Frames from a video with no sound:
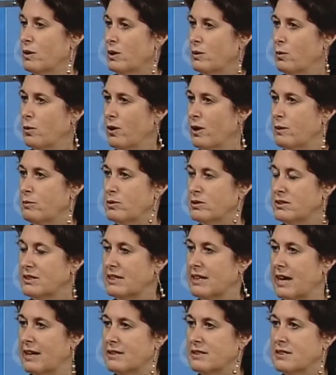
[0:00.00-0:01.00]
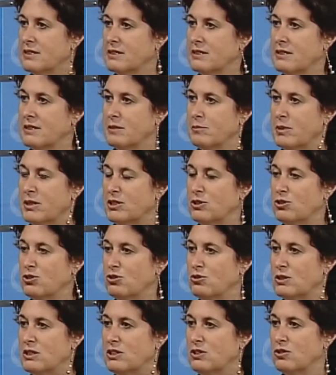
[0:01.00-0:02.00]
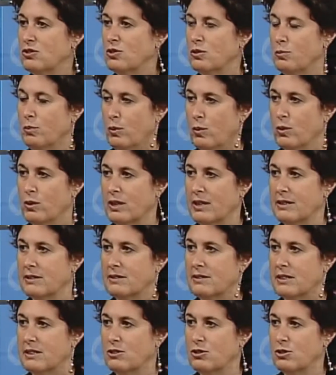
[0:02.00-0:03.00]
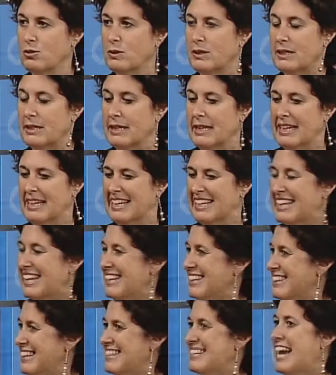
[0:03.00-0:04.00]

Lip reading: we were able to get the ministry to support us in getting